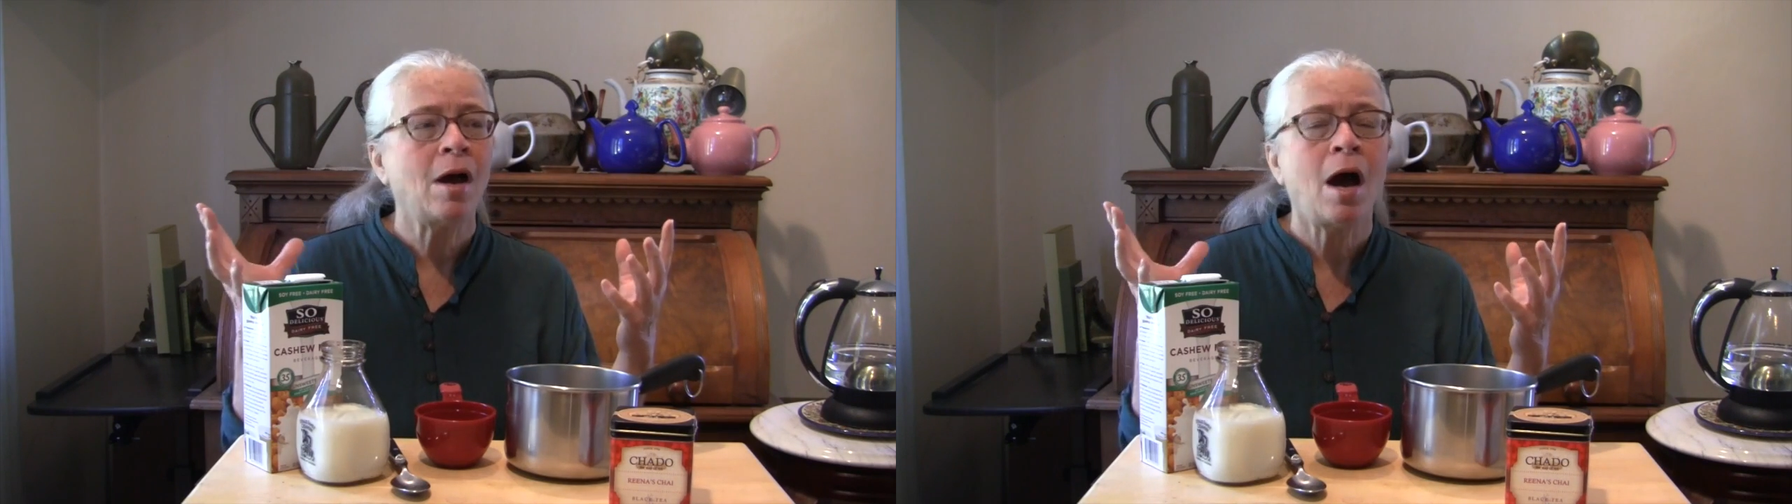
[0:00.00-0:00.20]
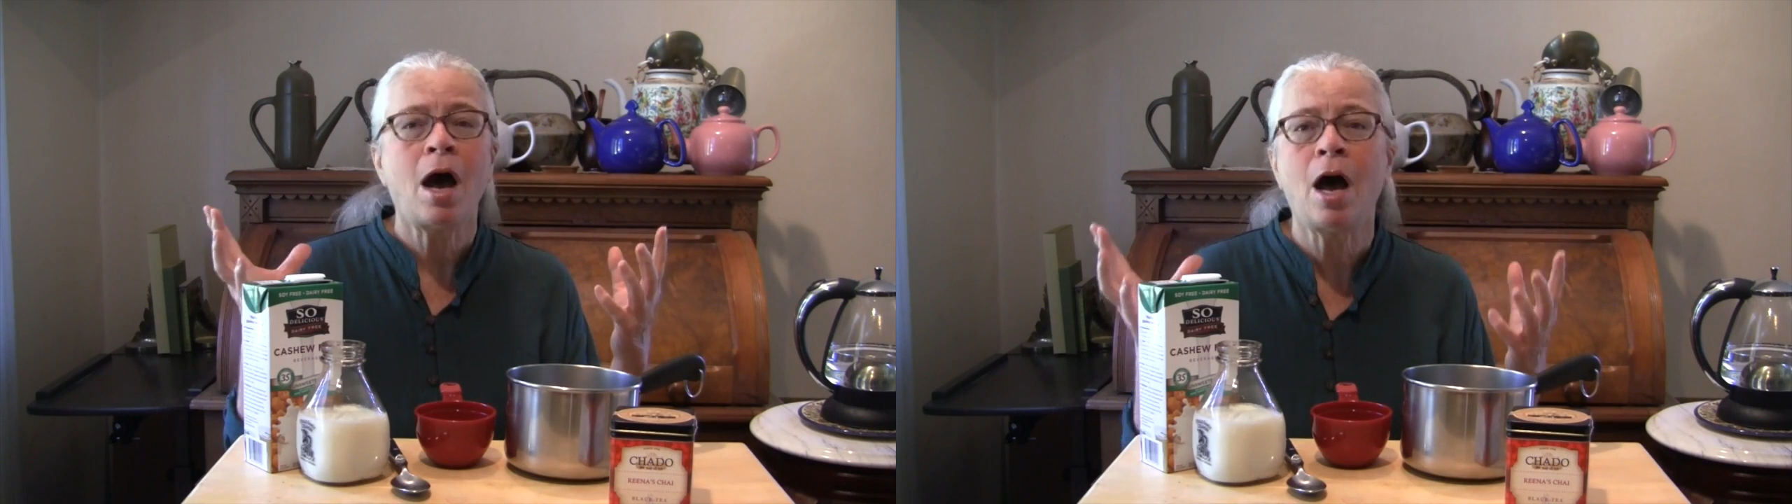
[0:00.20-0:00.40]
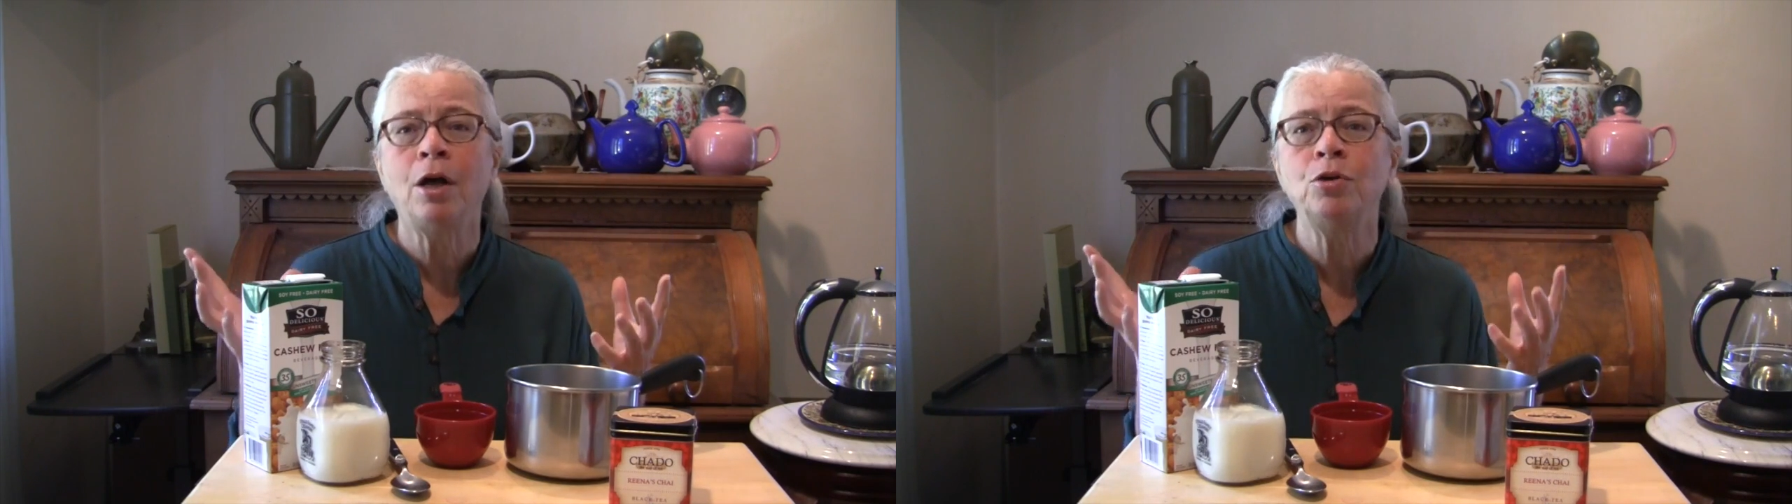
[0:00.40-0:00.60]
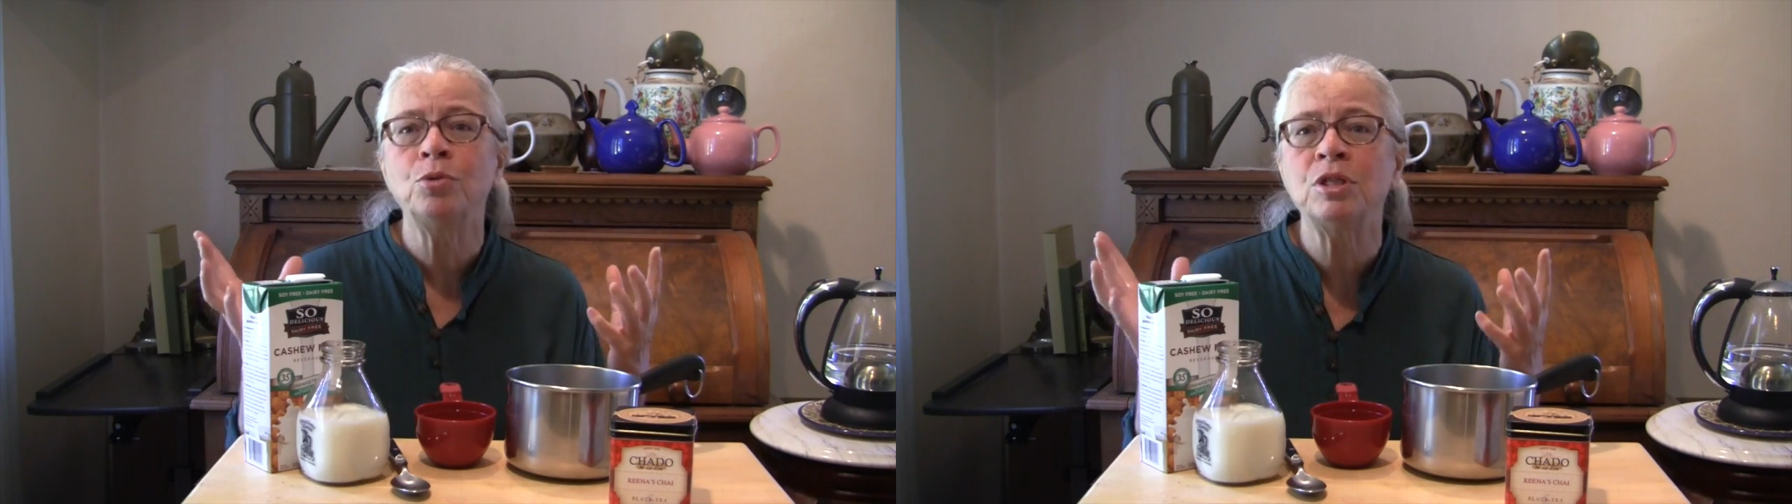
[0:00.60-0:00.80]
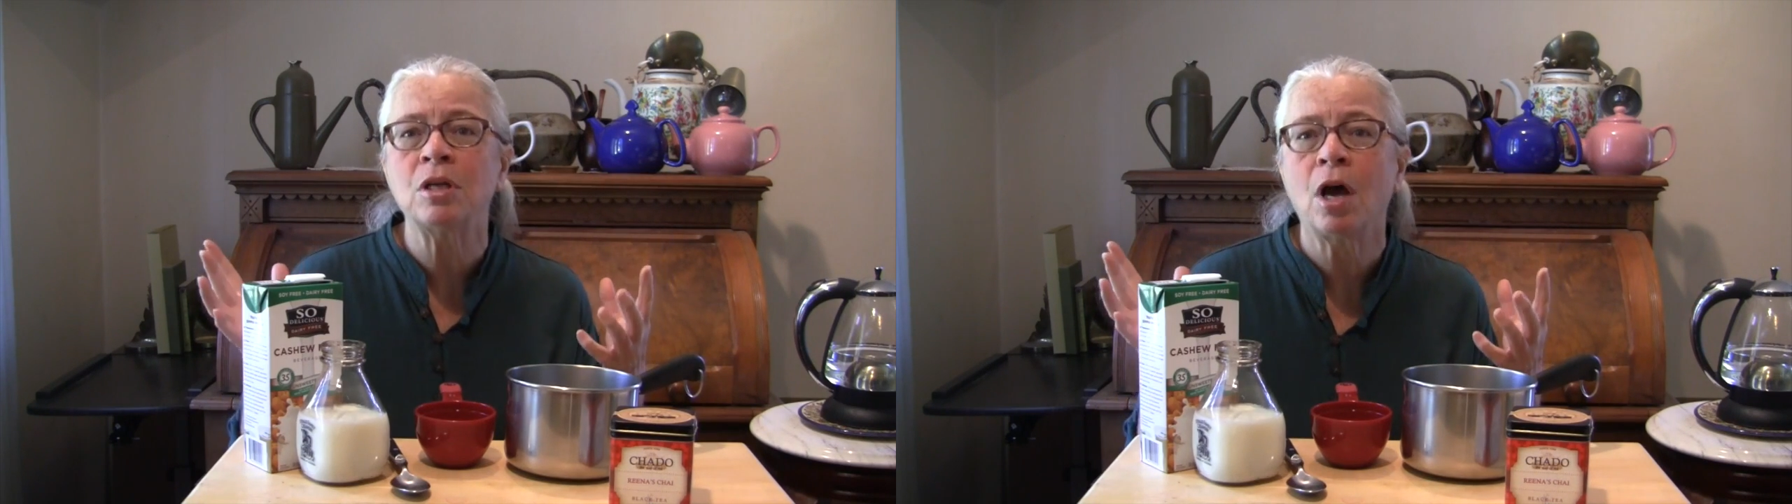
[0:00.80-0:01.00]

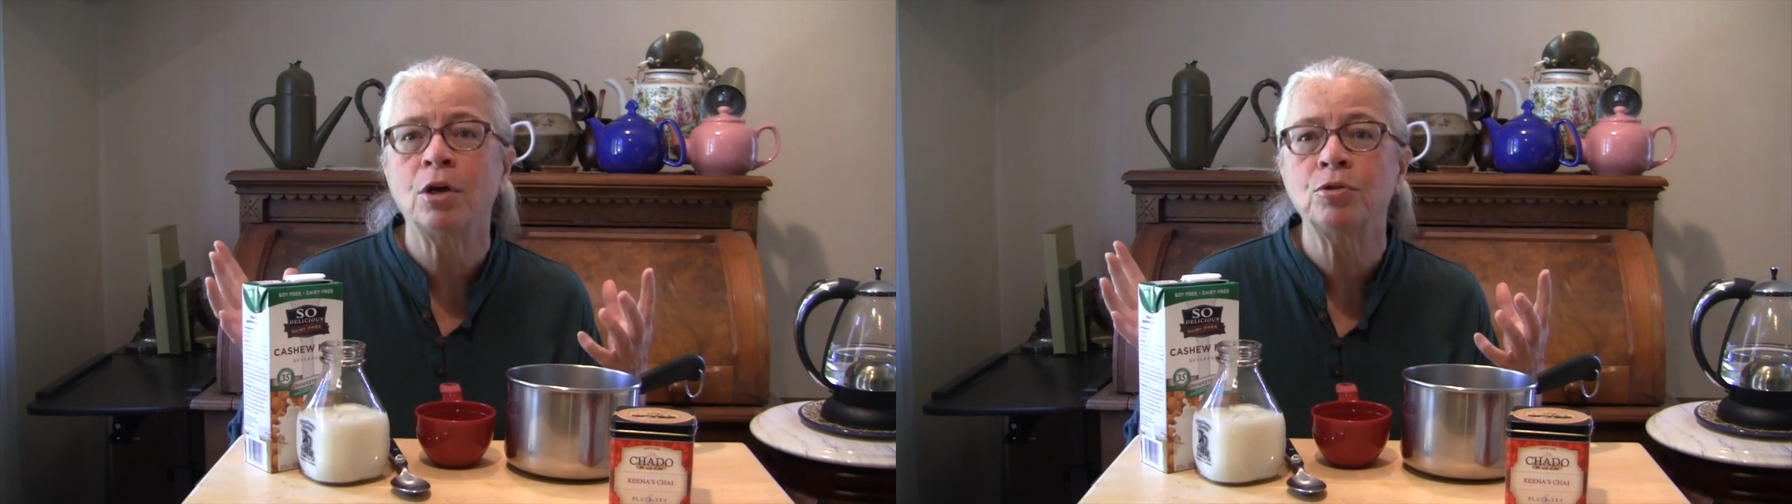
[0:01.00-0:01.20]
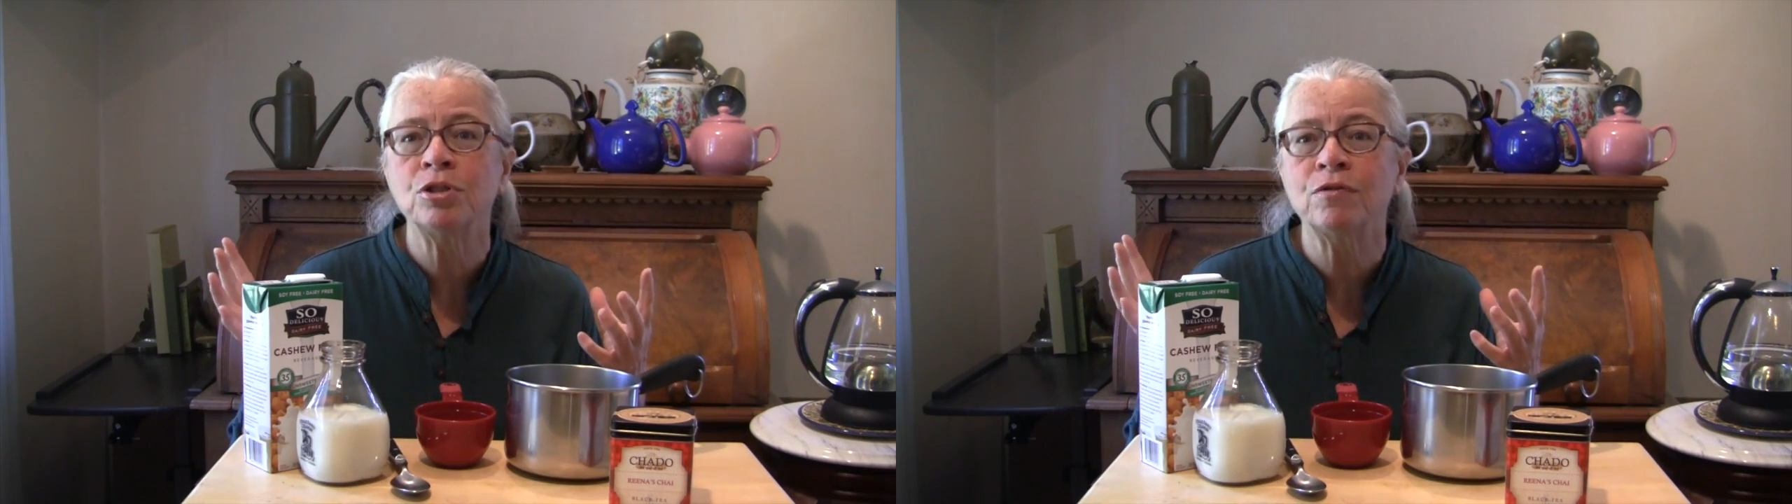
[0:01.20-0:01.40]
hundreds and hundreds